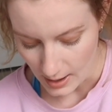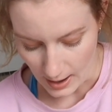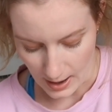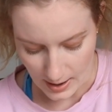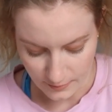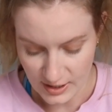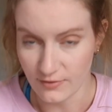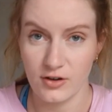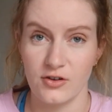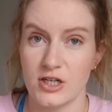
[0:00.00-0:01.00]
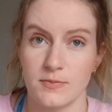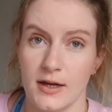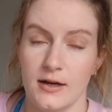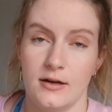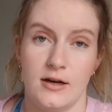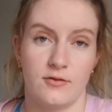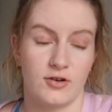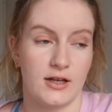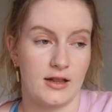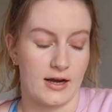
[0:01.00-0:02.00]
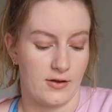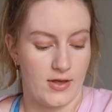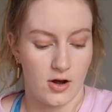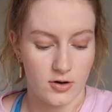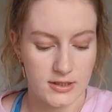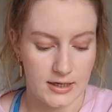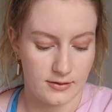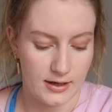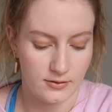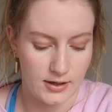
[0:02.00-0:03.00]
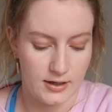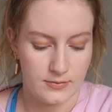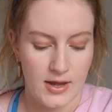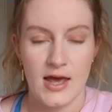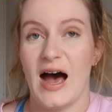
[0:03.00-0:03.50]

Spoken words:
Yeah, really just been really liking their content lately.